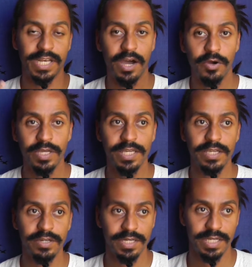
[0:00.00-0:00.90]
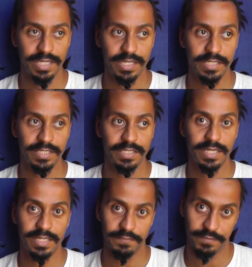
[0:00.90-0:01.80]
Now here is
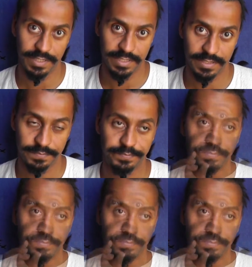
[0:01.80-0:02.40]
the difference.